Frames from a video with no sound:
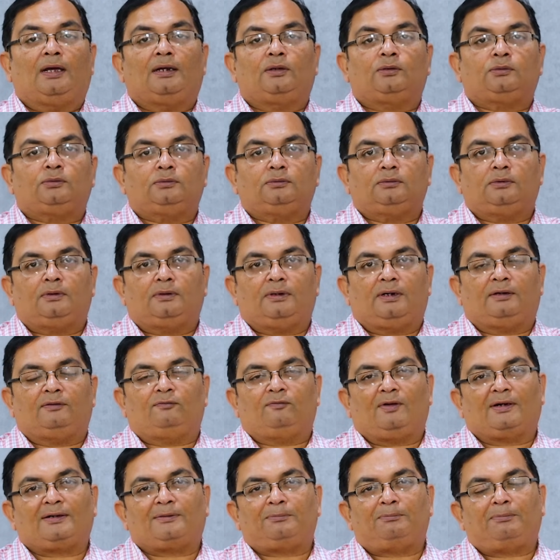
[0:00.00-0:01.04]
Hello
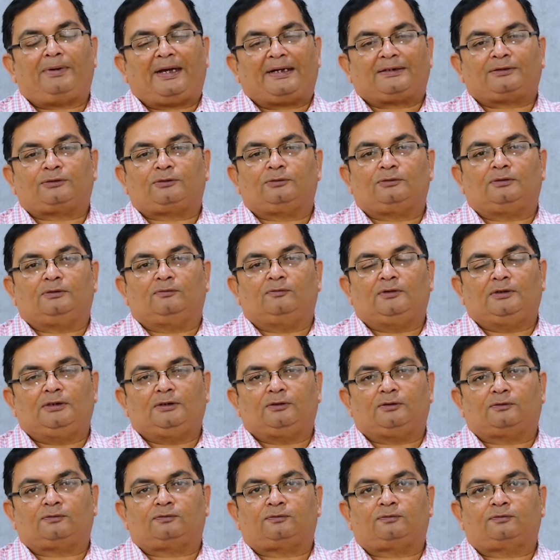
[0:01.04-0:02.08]
and welcome back to the
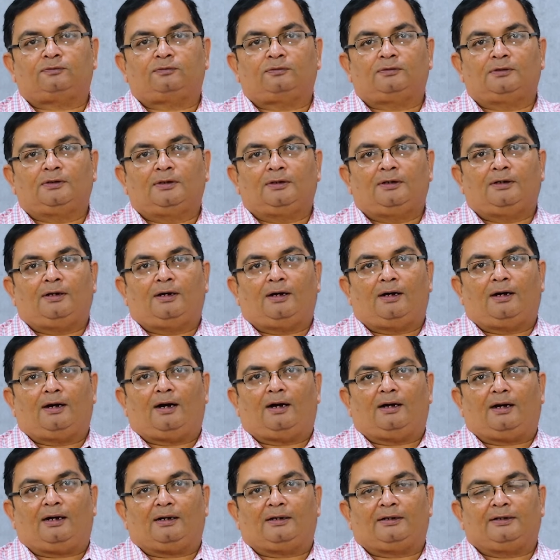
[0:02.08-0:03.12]
world of
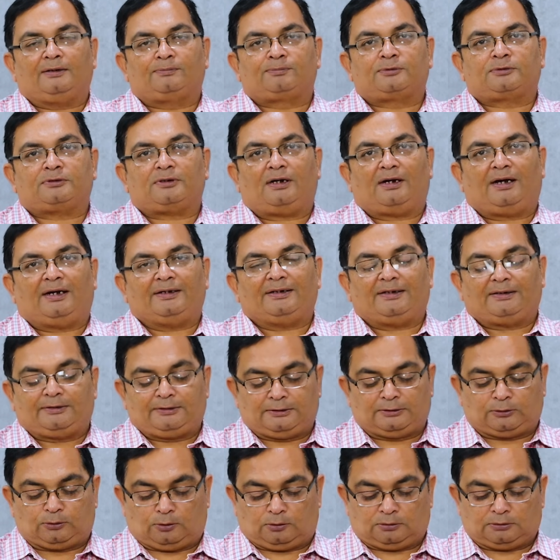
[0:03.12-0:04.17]
GIBS
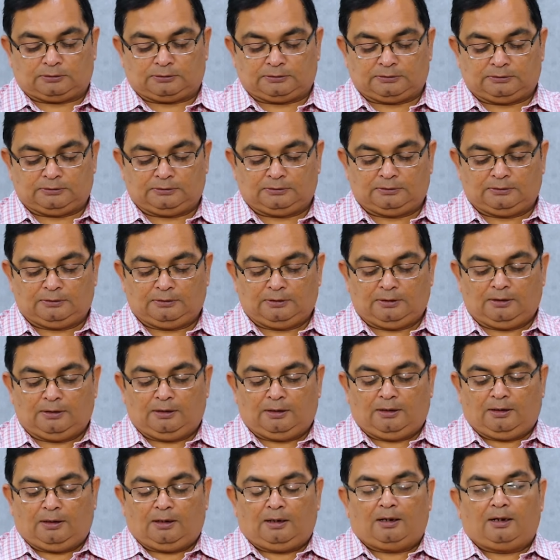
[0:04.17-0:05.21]
IRE Talks.
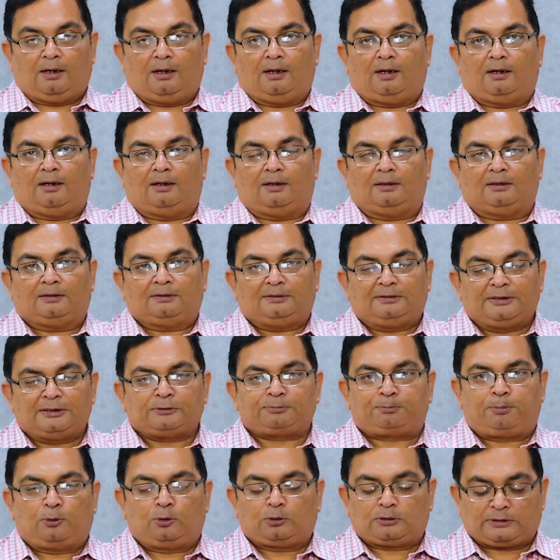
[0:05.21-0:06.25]

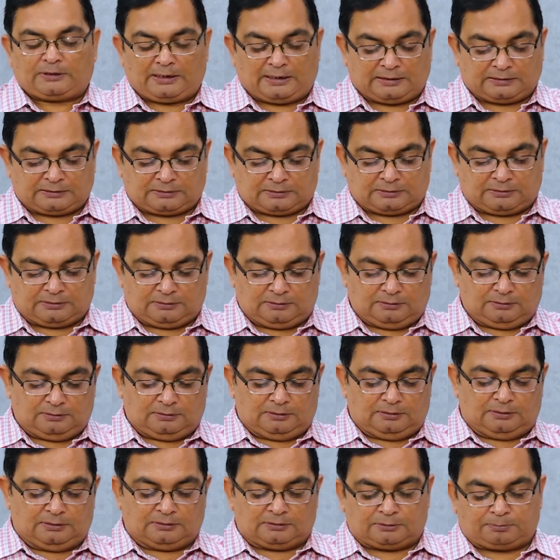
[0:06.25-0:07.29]
This podcast
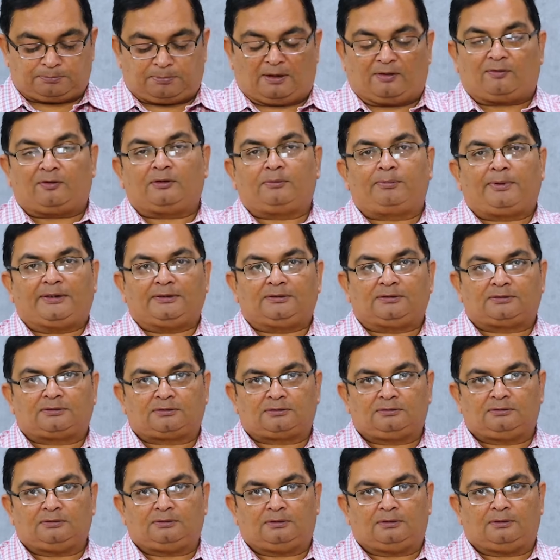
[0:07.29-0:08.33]
is powered by
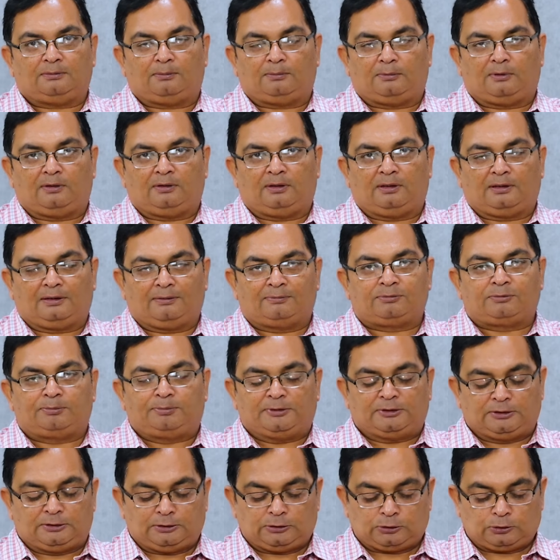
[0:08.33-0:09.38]
this
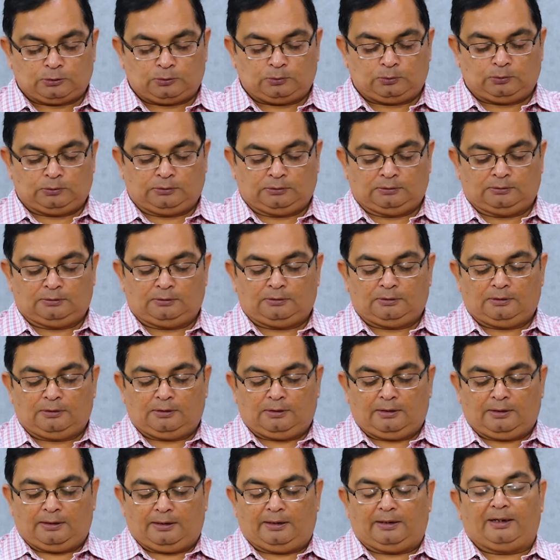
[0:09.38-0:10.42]
GIBS Business School,
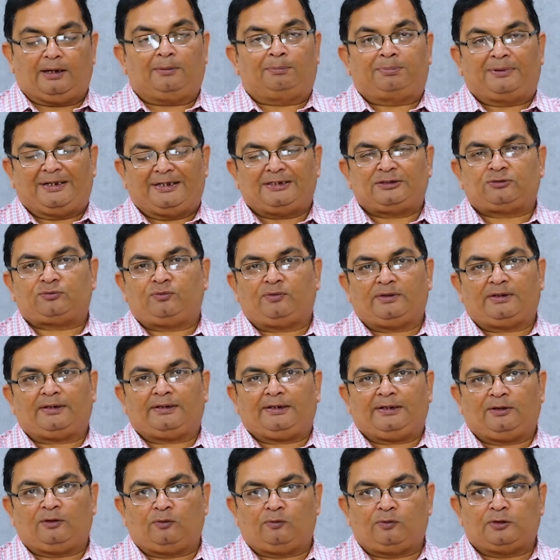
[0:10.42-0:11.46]
a place
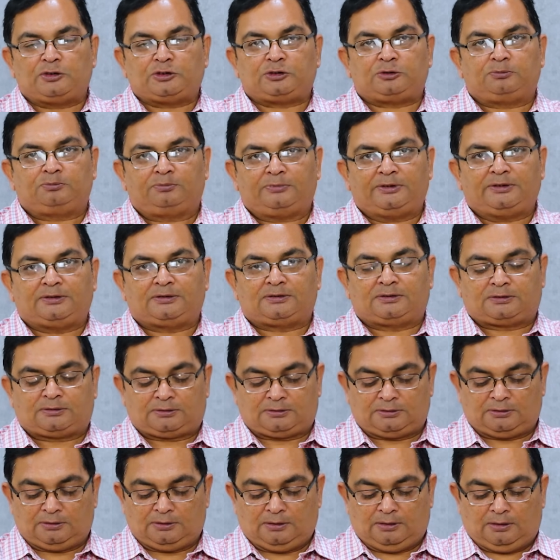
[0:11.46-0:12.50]
where innovation
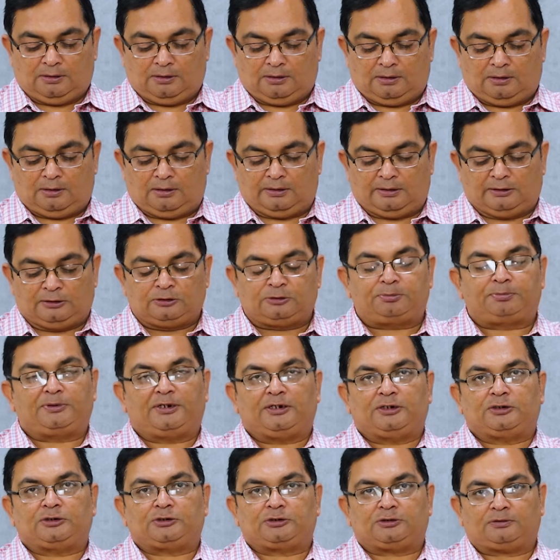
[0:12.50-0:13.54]
meets
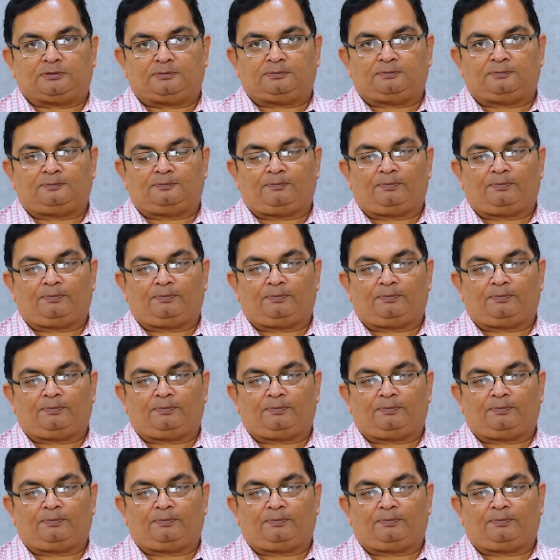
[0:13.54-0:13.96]
inspiration.